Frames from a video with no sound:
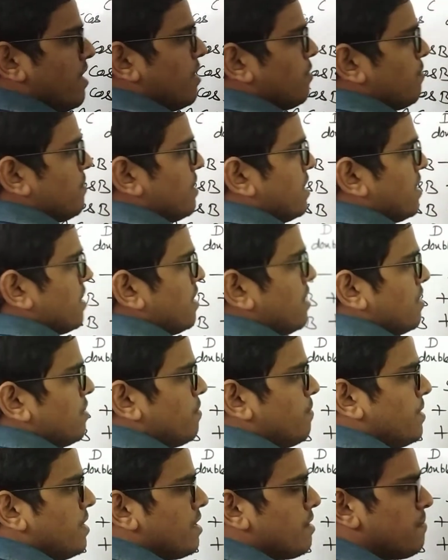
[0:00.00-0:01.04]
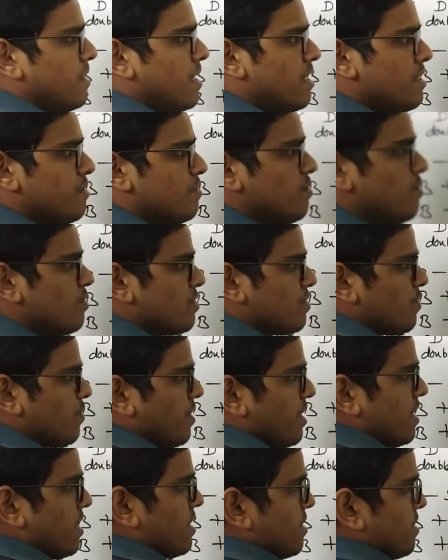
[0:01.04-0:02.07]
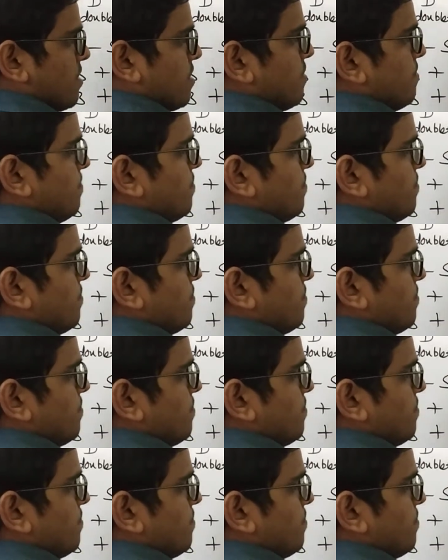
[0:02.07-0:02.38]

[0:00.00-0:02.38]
numerator and denominator by cos square x.